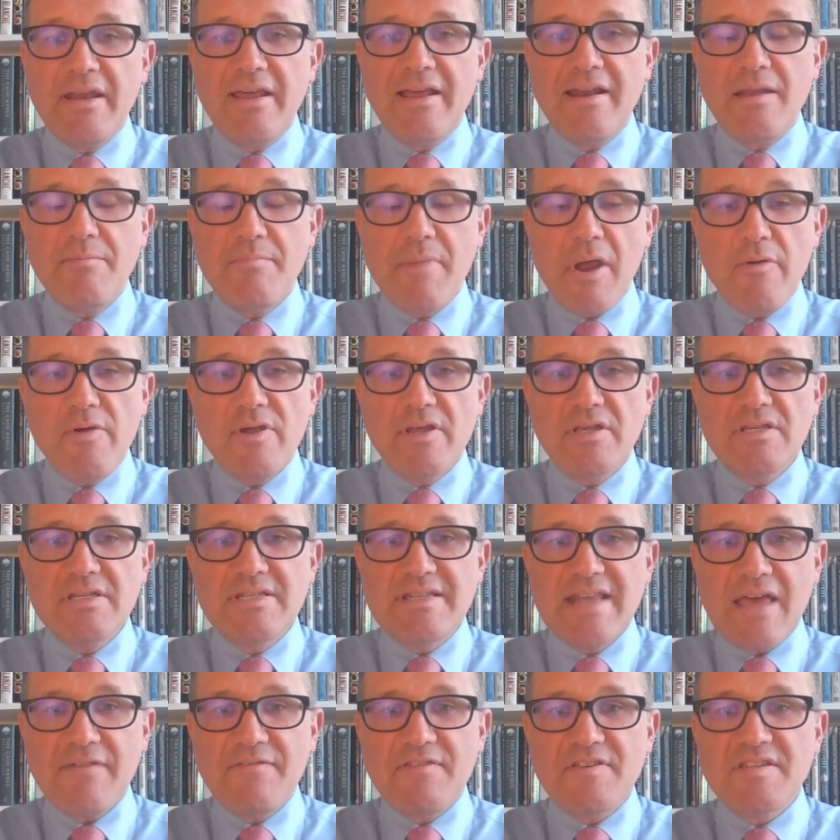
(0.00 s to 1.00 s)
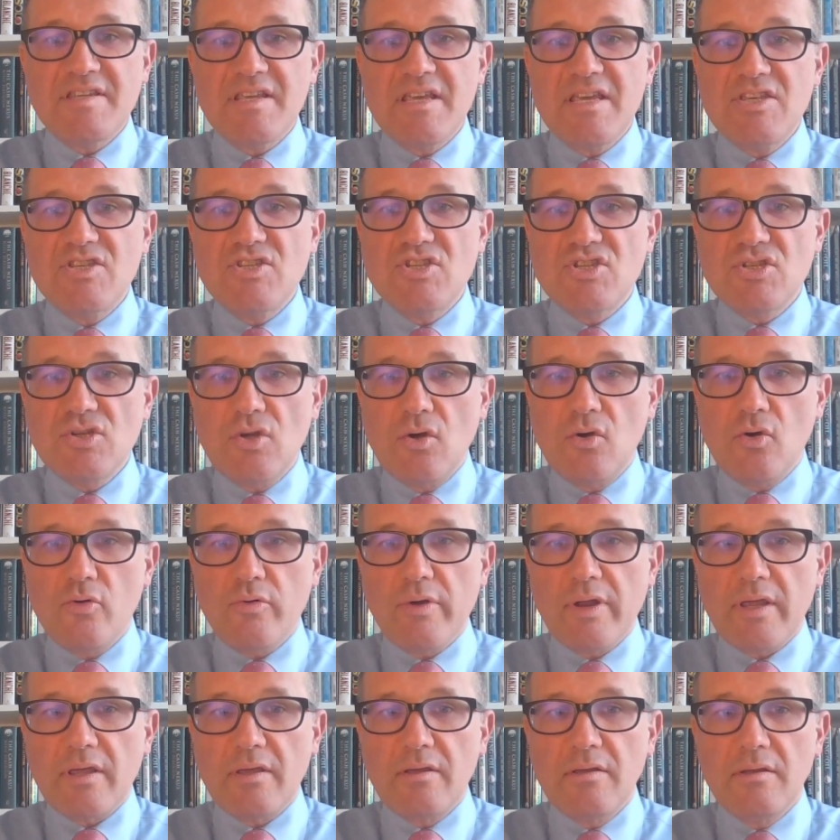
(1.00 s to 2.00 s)
and America's deficit is
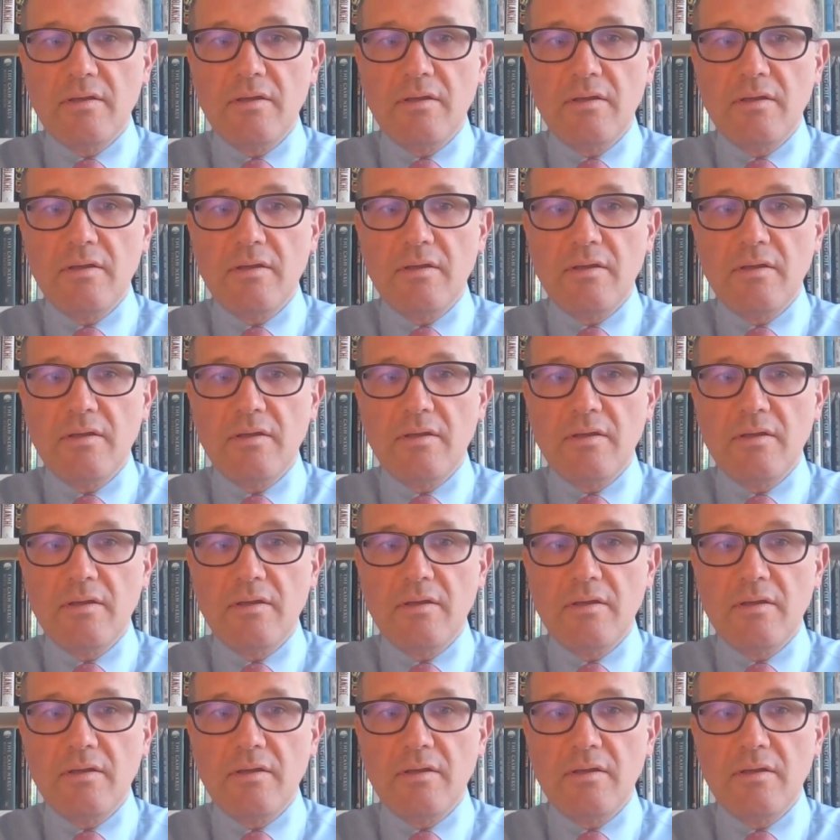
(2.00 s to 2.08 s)
soaring.